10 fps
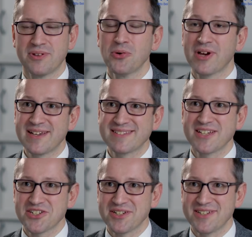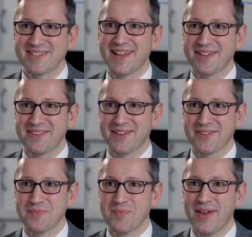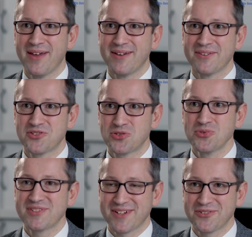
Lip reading: No case session is like the other. The students are